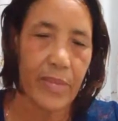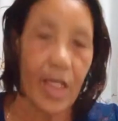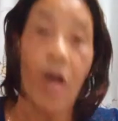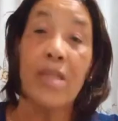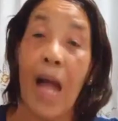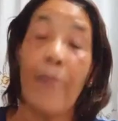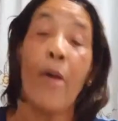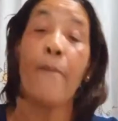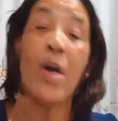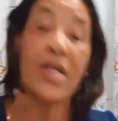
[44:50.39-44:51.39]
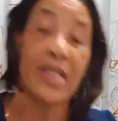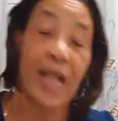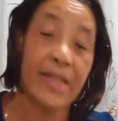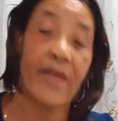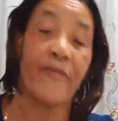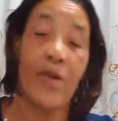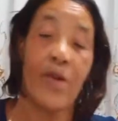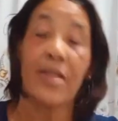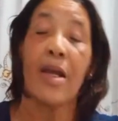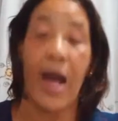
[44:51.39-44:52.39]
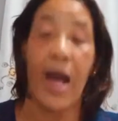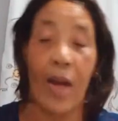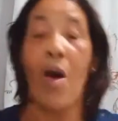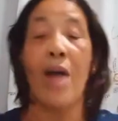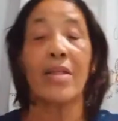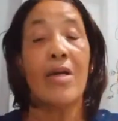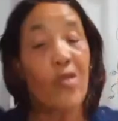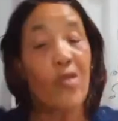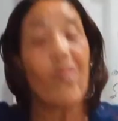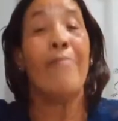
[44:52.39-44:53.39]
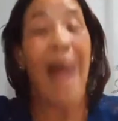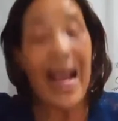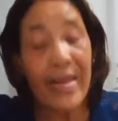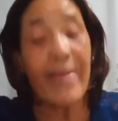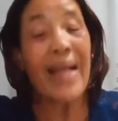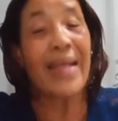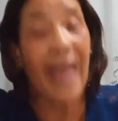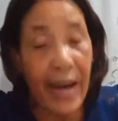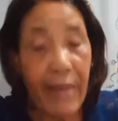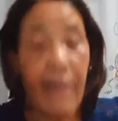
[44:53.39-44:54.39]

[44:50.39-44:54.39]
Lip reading: I'm talking about political interference, and I want to remind them again.